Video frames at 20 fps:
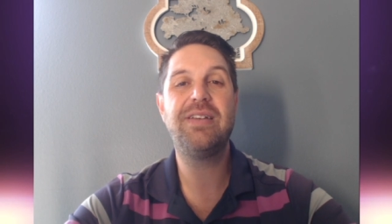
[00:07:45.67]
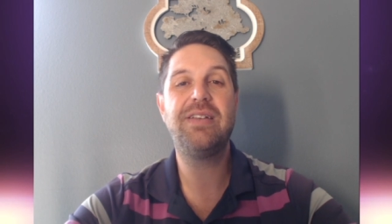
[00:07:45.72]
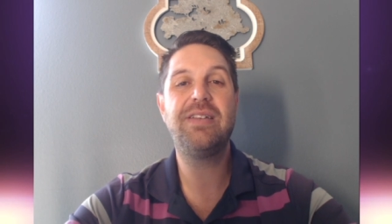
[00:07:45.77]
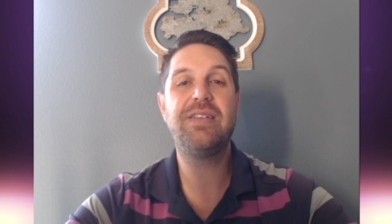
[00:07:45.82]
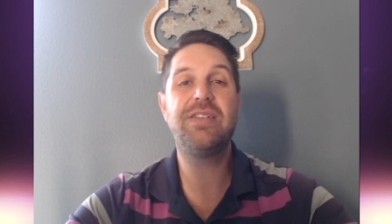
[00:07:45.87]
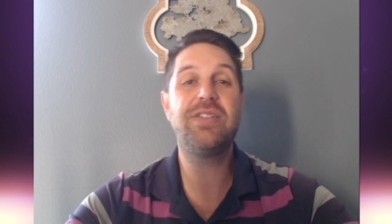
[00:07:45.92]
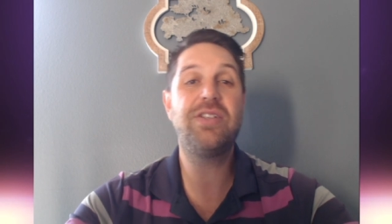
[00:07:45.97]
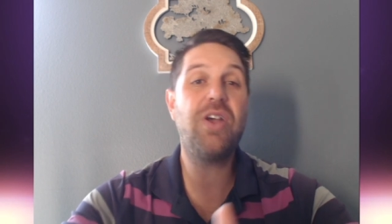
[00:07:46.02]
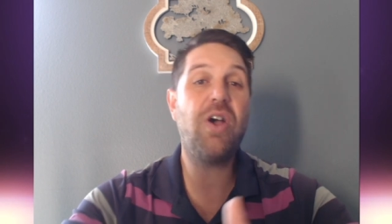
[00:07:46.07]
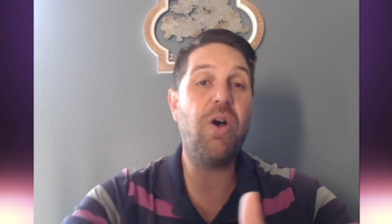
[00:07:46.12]

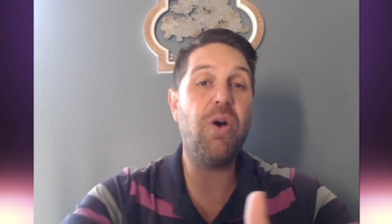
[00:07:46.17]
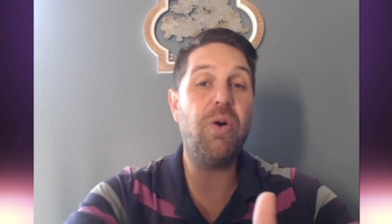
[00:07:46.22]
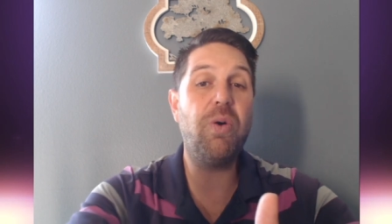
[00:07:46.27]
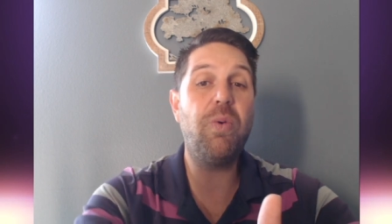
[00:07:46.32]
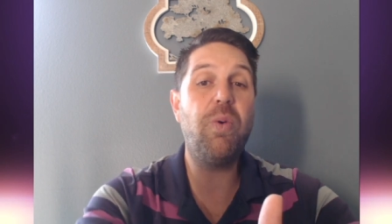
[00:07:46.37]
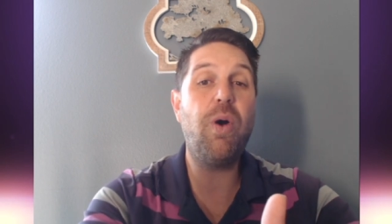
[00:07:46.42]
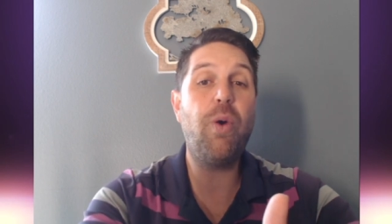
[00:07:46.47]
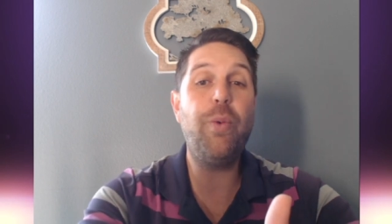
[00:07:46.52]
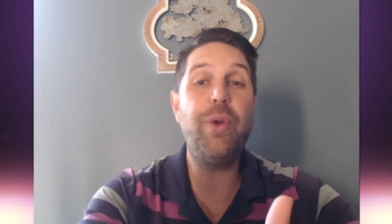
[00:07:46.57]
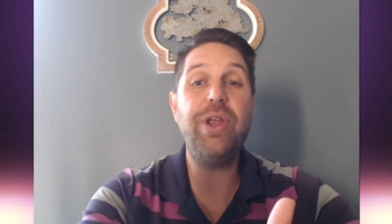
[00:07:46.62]
So
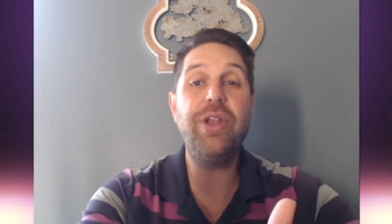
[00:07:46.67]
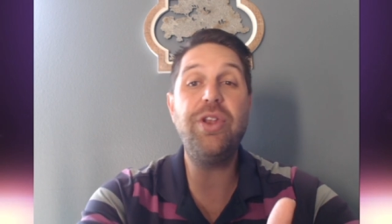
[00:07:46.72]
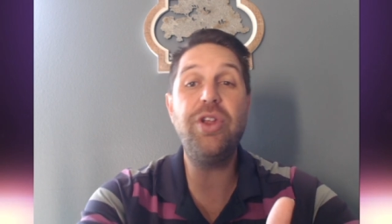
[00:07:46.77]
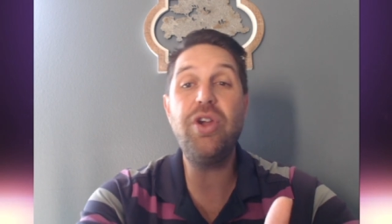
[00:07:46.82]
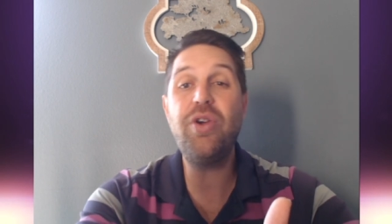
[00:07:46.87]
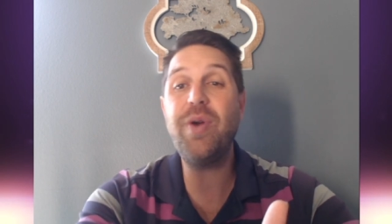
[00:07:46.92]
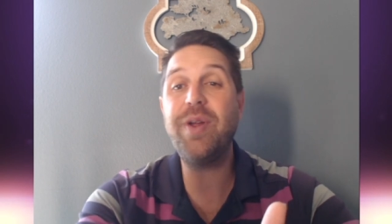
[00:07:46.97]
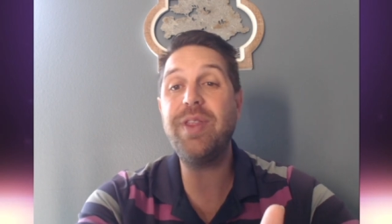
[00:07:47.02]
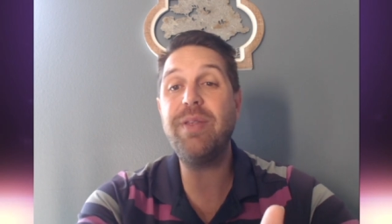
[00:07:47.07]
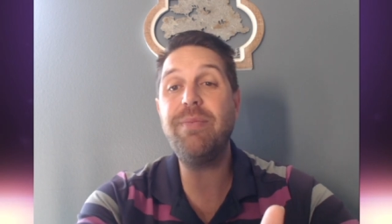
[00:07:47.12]
what we
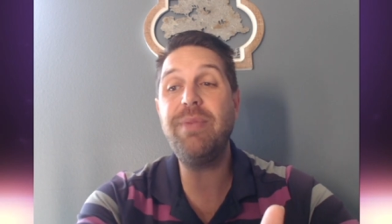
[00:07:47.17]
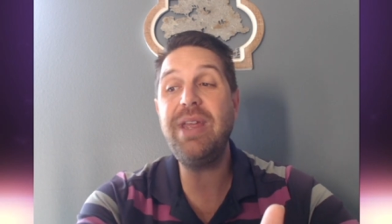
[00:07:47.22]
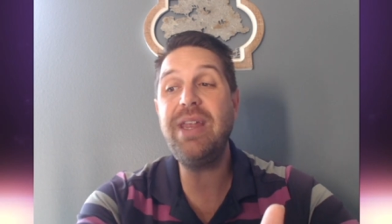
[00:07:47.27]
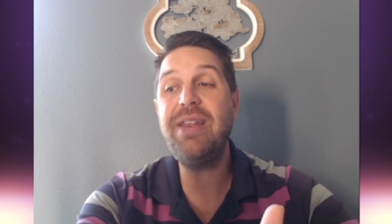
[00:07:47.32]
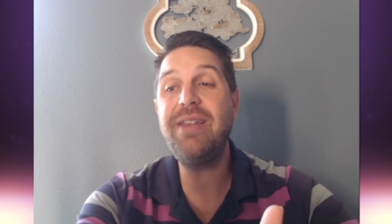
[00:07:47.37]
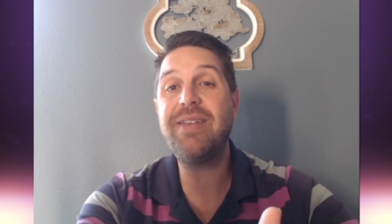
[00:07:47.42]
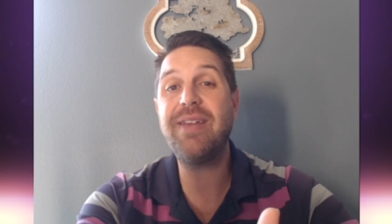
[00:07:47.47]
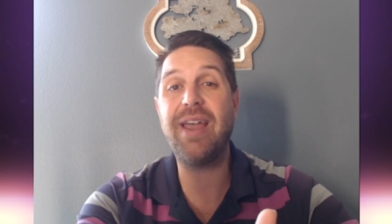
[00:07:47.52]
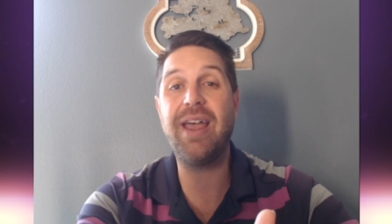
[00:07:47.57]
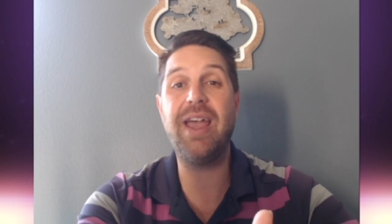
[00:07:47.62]
do in the
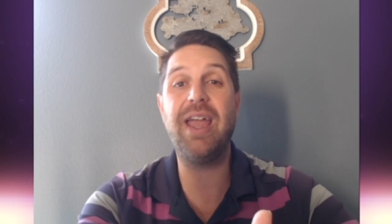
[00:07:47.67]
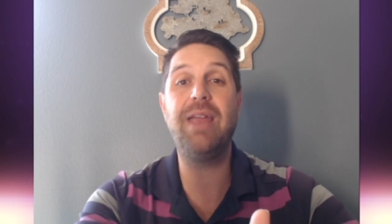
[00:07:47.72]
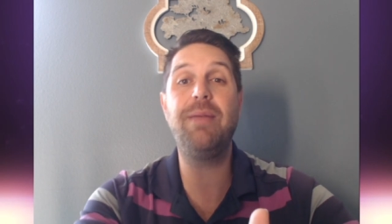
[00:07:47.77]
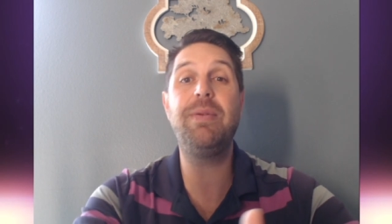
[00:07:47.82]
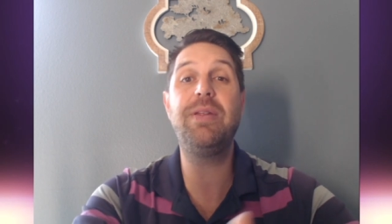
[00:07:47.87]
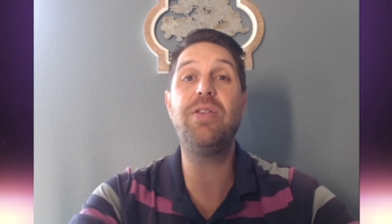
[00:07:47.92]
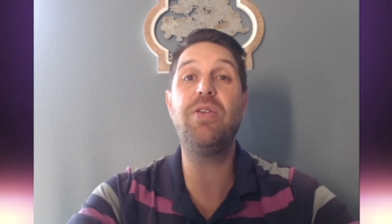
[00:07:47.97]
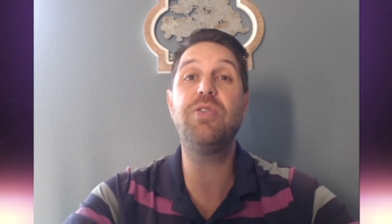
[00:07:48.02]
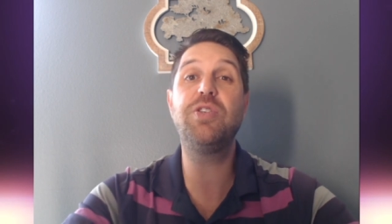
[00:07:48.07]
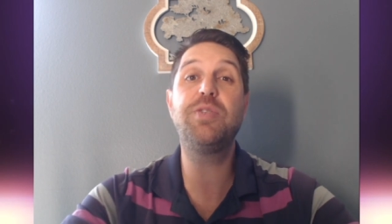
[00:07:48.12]
meantime,
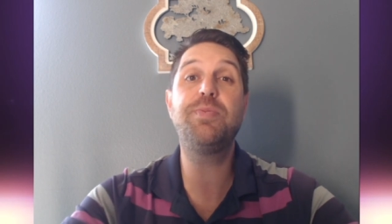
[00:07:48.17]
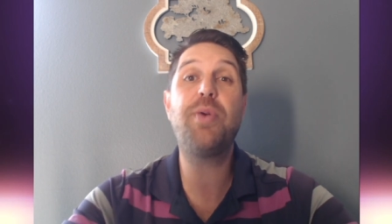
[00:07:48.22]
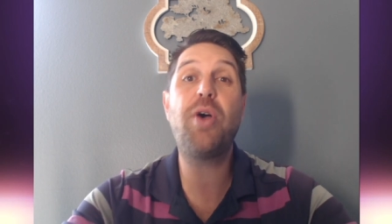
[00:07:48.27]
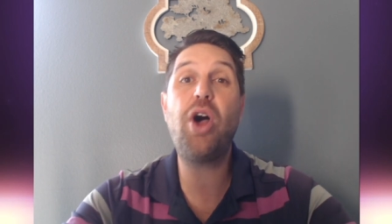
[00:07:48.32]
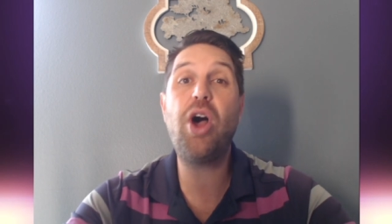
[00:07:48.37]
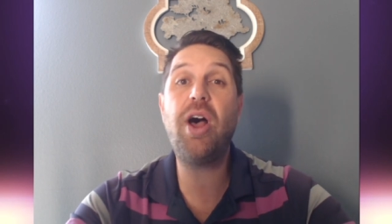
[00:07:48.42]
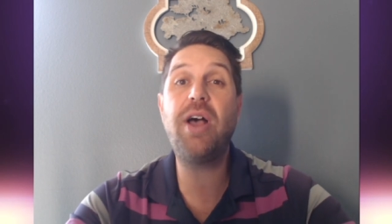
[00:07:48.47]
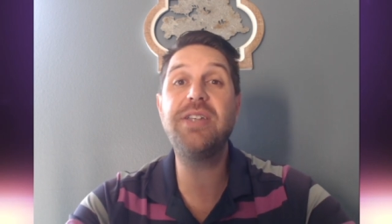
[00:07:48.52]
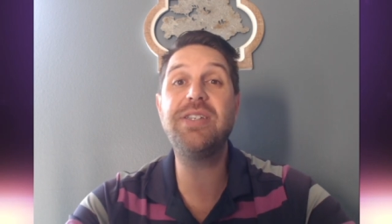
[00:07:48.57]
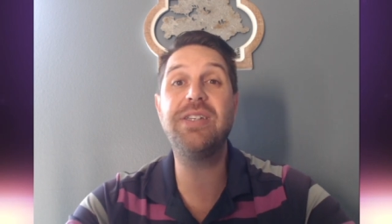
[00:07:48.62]
in those
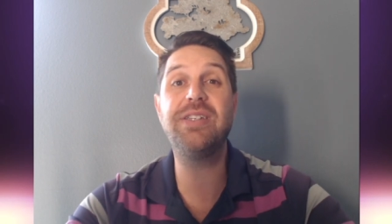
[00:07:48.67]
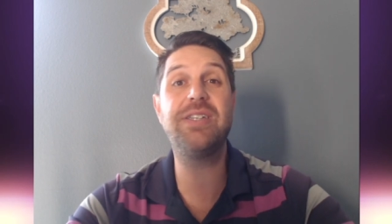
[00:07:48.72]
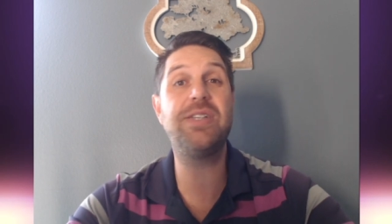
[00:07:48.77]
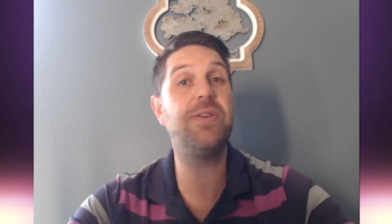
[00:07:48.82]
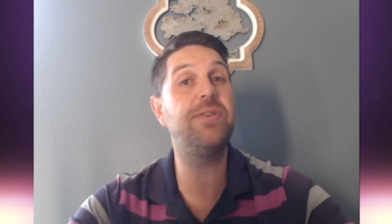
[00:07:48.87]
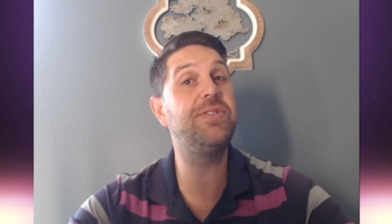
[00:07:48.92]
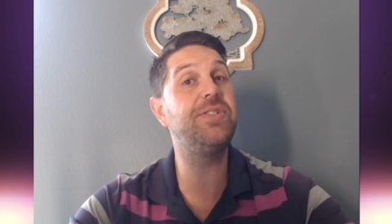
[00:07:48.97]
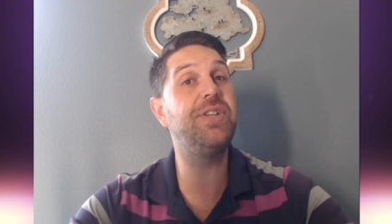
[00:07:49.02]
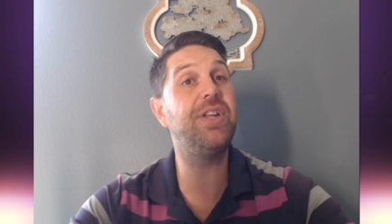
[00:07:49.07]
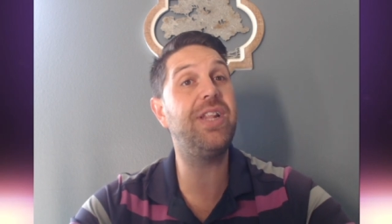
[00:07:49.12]
pauses, in
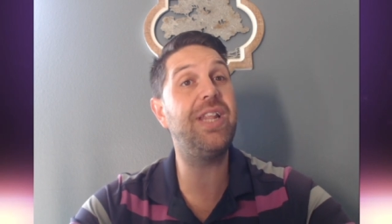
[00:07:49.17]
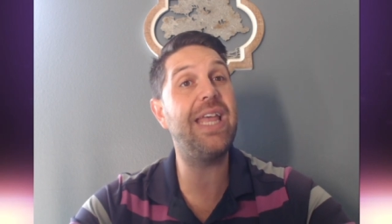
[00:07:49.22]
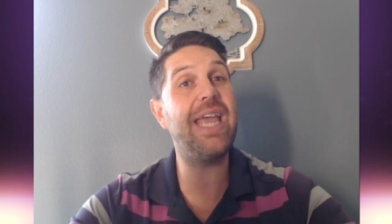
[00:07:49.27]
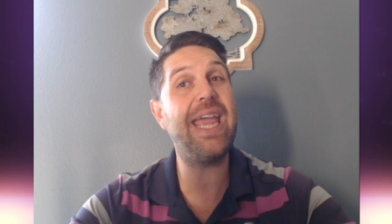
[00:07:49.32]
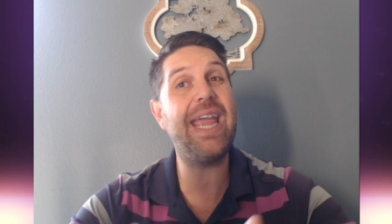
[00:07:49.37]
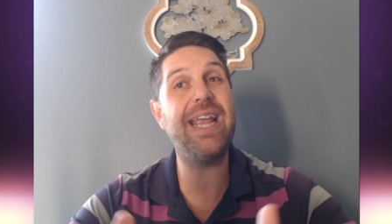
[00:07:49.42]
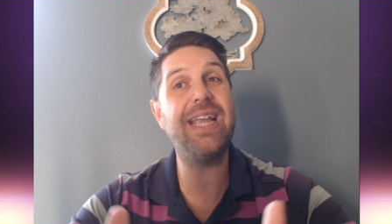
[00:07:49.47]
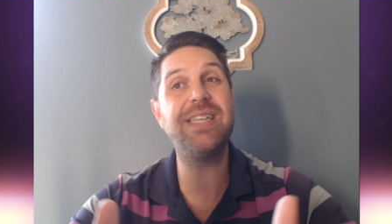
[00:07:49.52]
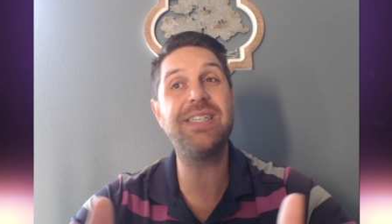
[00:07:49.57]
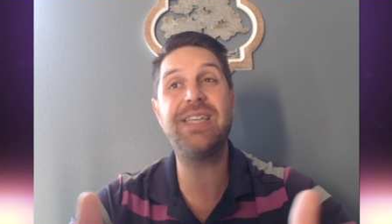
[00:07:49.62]
those
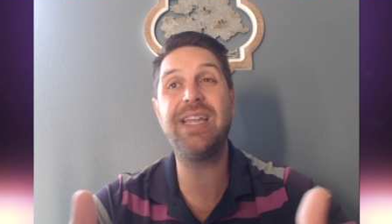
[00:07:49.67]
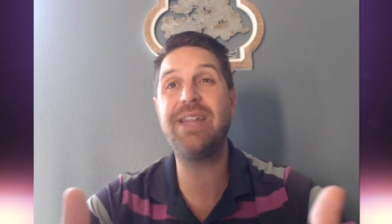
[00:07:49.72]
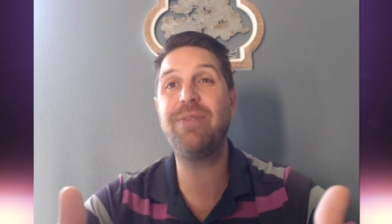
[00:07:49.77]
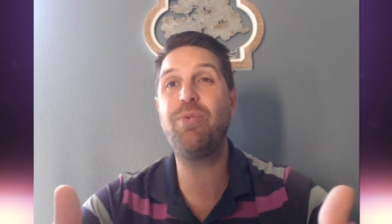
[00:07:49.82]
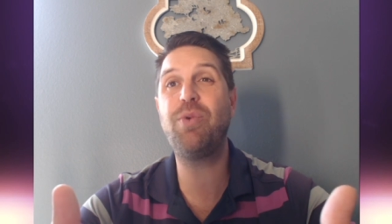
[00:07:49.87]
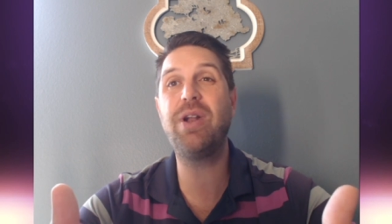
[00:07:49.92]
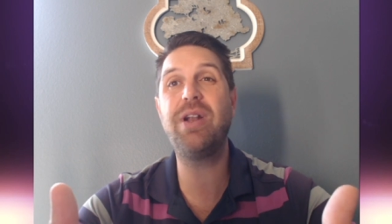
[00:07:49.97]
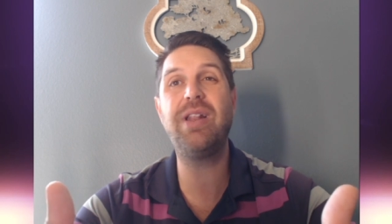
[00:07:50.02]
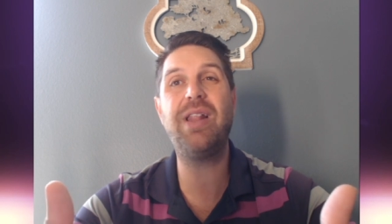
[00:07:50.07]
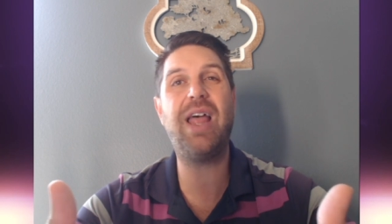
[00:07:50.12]
delays,
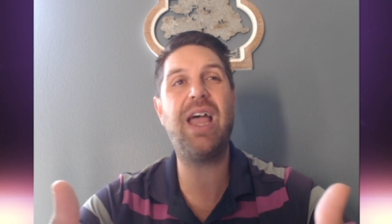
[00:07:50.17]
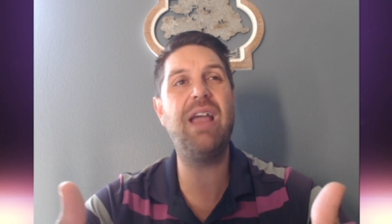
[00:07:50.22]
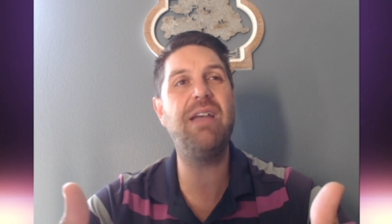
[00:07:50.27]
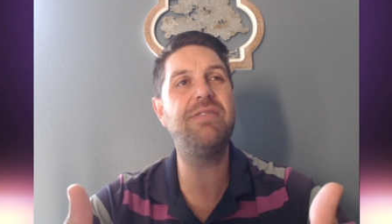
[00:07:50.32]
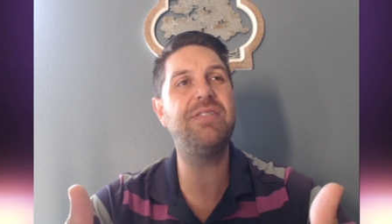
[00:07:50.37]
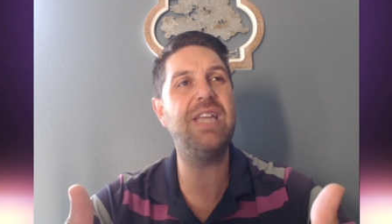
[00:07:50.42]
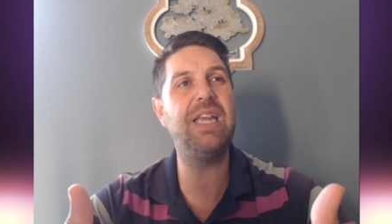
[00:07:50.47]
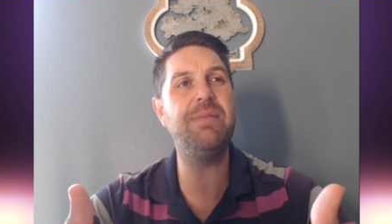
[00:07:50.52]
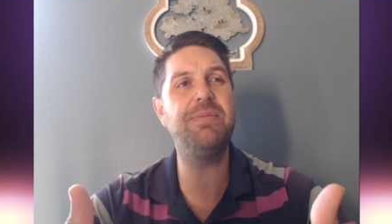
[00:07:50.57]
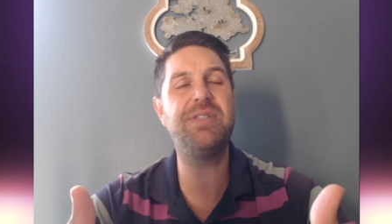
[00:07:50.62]
and when life
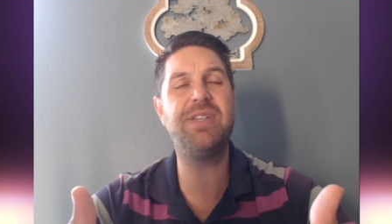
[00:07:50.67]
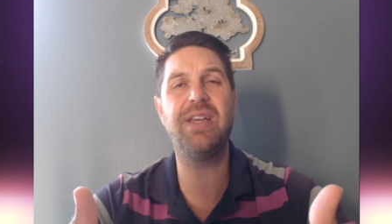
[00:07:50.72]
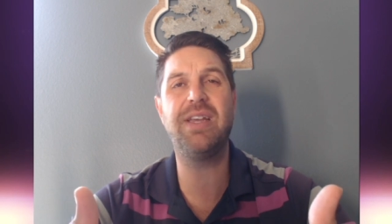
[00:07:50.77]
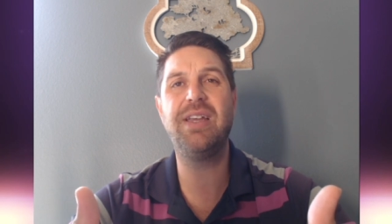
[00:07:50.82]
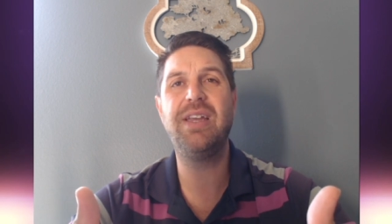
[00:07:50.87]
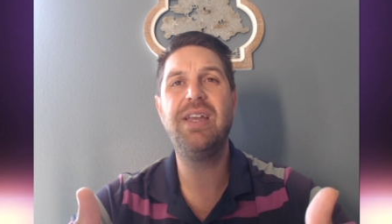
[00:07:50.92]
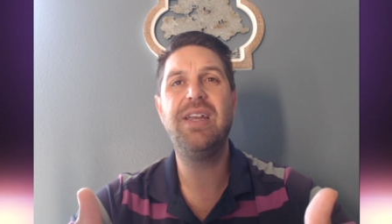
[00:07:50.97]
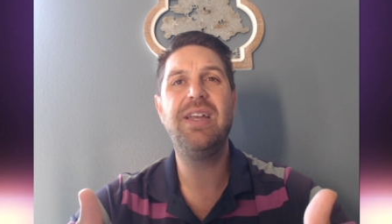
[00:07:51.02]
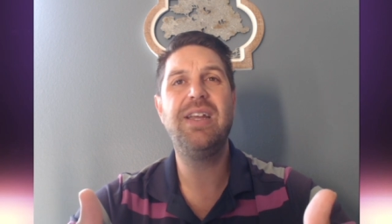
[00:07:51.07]
seems to